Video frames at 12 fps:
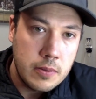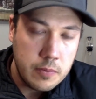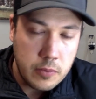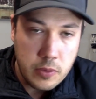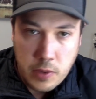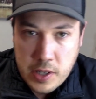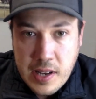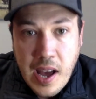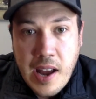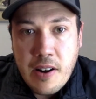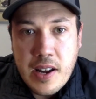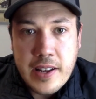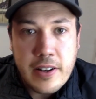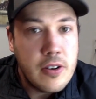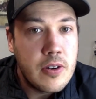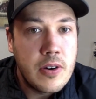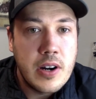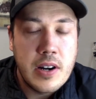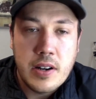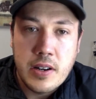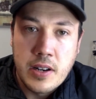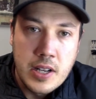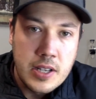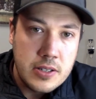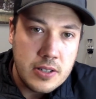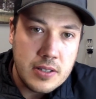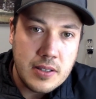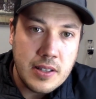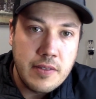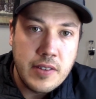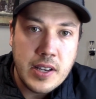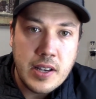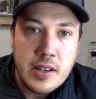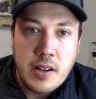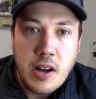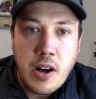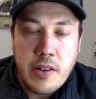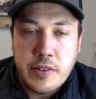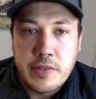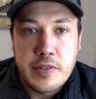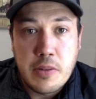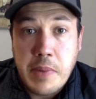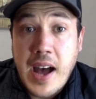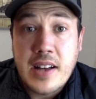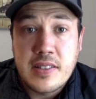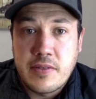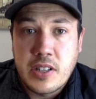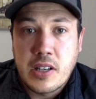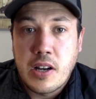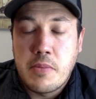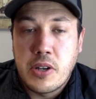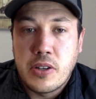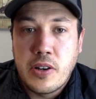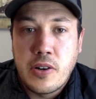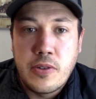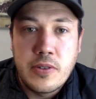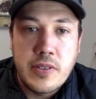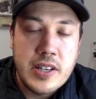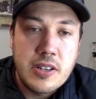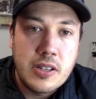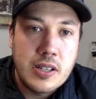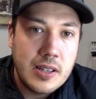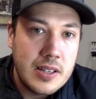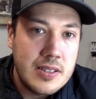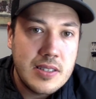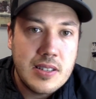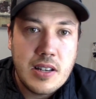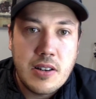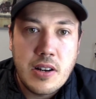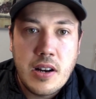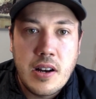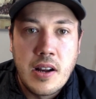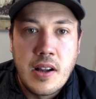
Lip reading: retiring or just living off of your passive income alone, then you could consider